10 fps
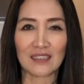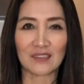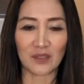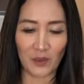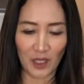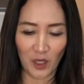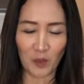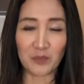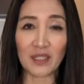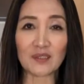So I
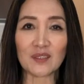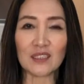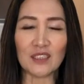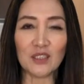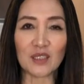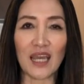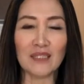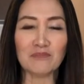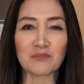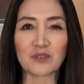hope that you
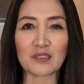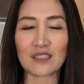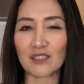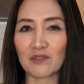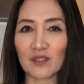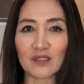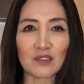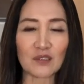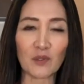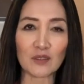can give
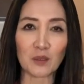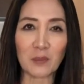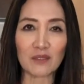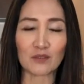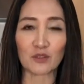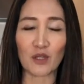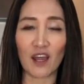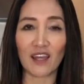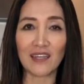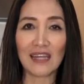this recipes a
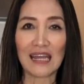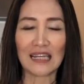try.